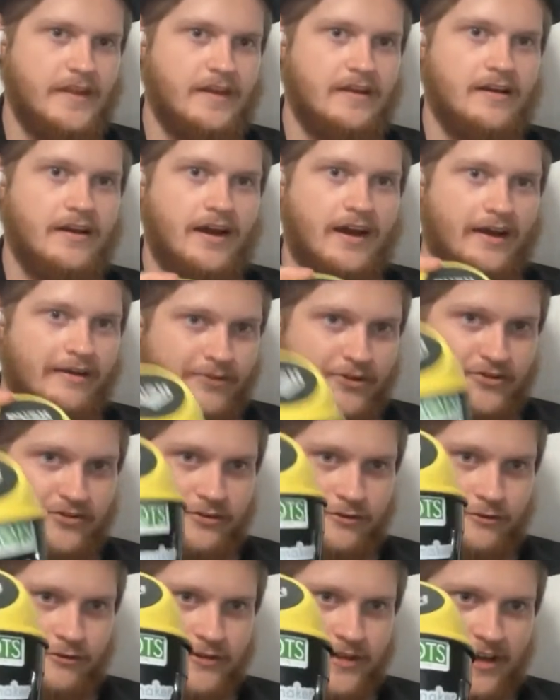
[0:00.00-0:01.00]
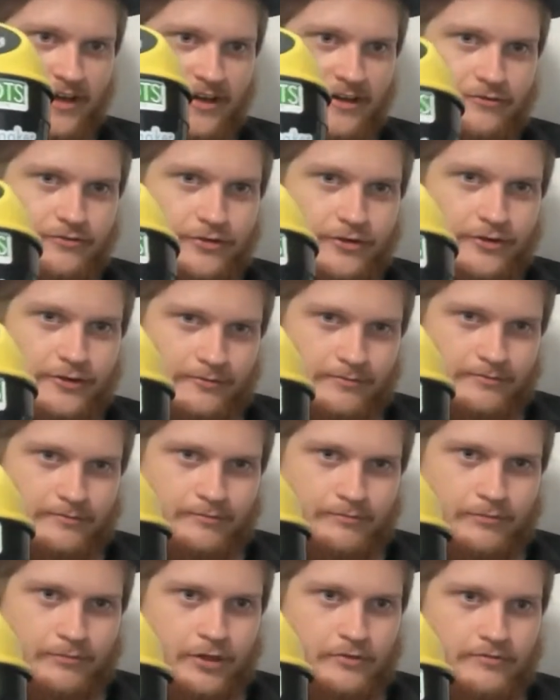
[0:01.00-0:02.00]
I have this little can for
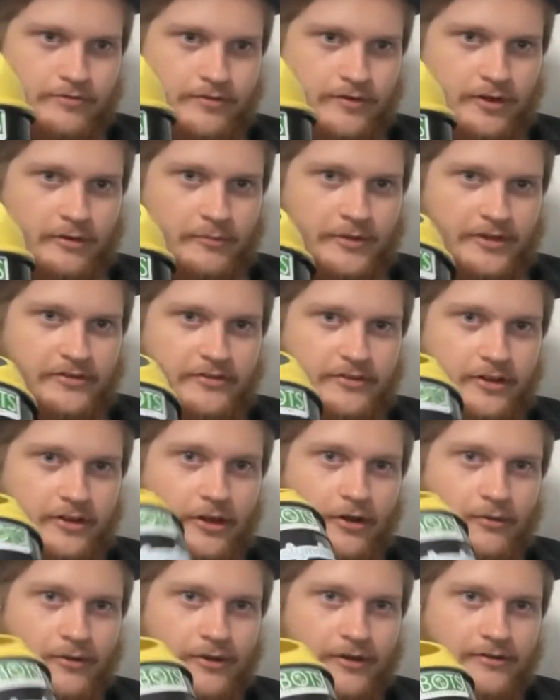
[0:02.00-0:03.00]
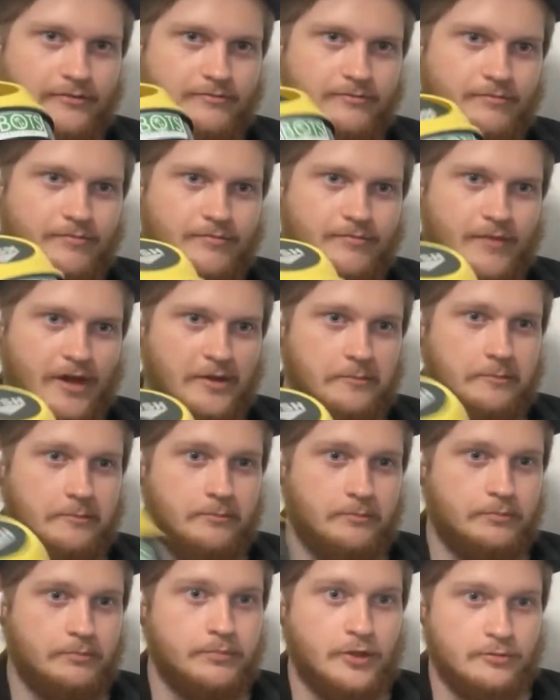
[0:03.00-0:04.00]
poop filament to go in. My
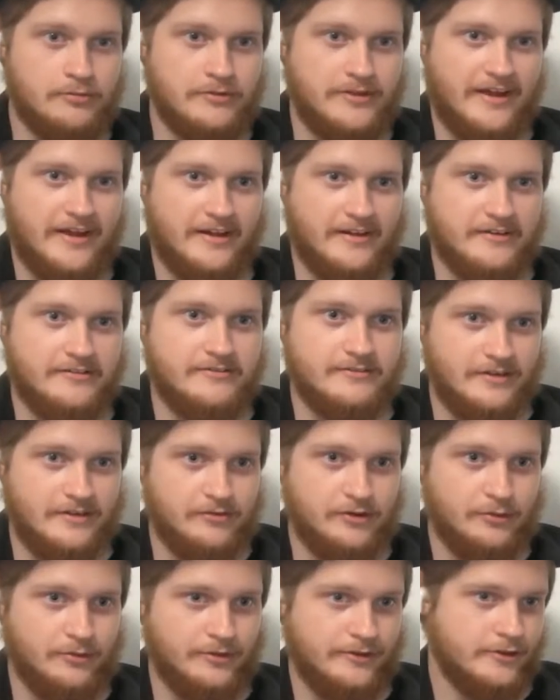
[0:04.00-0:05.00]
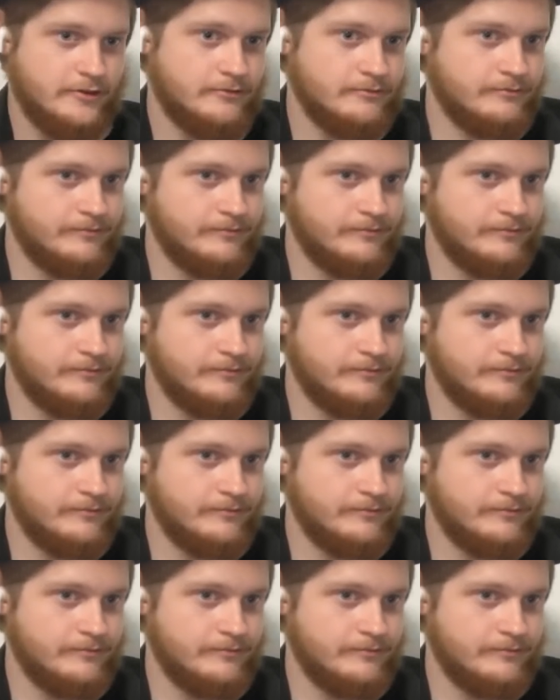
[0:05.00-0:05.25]
poop can, if you will.